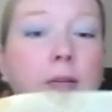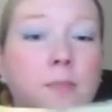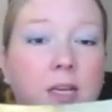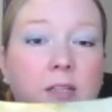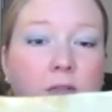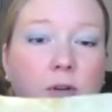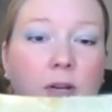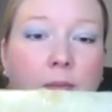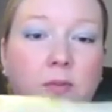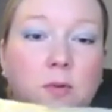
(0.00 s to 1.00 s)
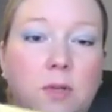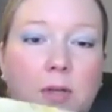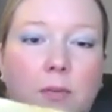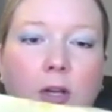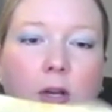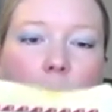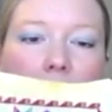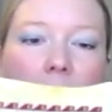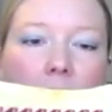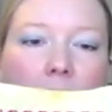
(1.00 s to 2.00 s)
in my Instagram if you really want to go
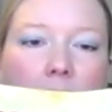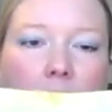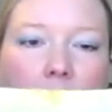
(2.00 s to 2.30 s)
back and look.